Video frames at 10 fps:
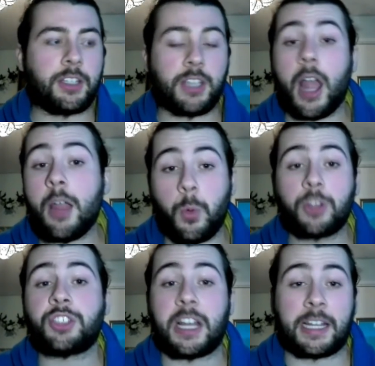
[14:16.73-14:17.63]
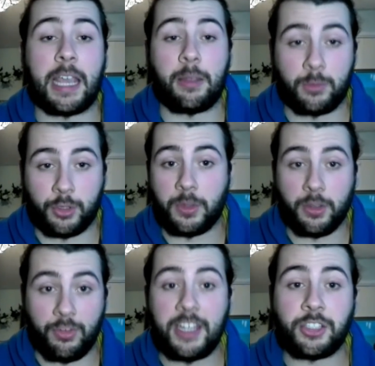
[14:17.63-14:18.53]
Because I watched that game doing the
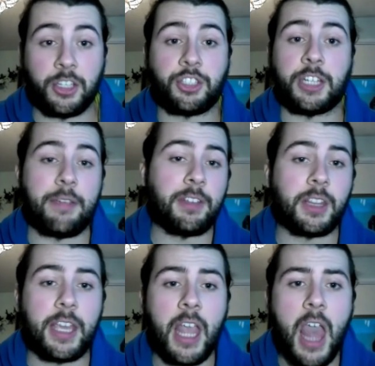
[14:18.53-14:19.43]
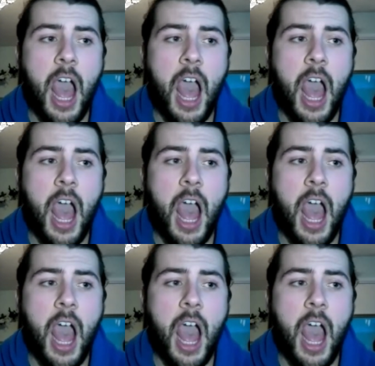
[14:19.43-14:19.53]
research and everything.